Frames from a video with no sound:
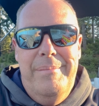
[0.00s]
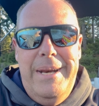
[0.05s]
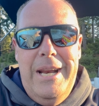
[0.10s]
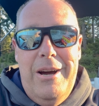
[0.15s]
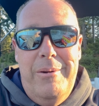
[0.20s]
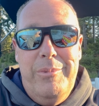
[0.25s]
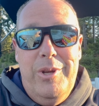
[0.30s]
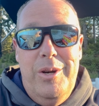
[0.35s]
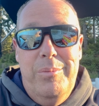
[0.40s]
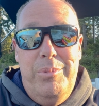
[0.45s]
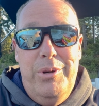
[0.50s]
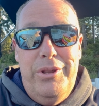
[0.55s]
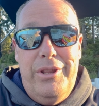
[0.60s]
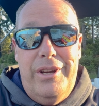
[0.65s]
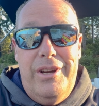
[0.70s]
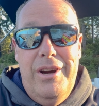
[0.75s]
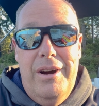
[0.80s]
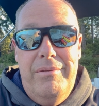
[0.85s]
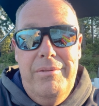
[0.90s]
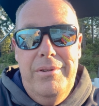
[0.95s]
now I'm gonna put the
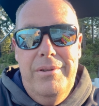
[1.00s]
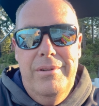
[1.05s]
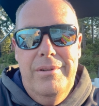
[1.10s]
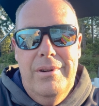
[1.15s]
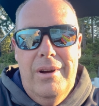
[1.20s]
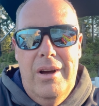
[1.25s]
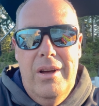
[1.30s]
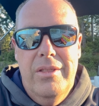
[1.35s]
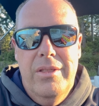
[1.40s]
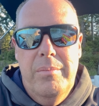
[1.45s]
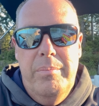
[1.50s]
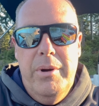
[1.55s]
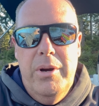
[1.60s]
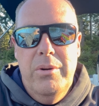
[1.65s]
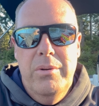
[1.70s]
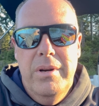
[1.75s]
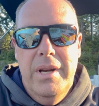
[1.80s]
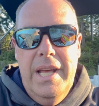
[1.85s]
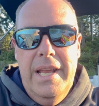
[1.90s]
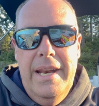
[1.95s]
cover on the
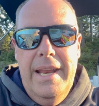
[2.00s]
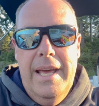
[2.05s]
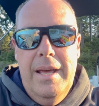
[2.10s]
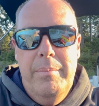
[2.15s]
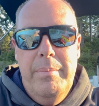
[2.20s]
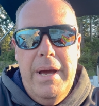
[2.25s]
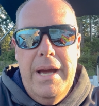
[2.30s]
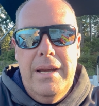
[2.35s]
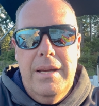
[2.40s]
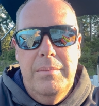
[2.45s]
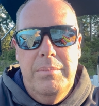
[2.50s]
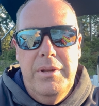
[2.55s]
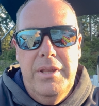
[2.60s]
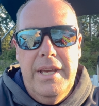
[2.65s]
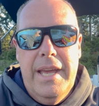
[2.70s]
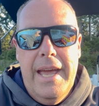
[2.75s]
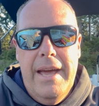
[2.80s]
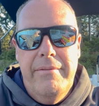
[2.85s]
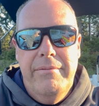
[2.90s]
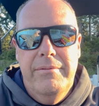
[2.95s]
boat and head back up to the
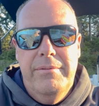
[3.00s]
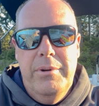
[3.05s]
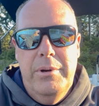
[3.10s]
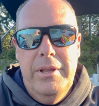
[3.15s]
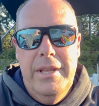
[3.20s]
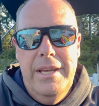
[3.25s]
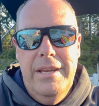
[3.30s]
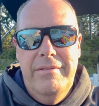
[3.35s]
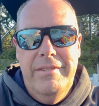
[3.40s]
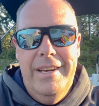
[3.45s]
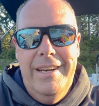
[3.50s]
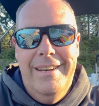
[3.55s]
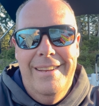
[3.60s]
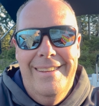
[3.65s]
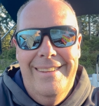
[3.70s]
cabin for the evening.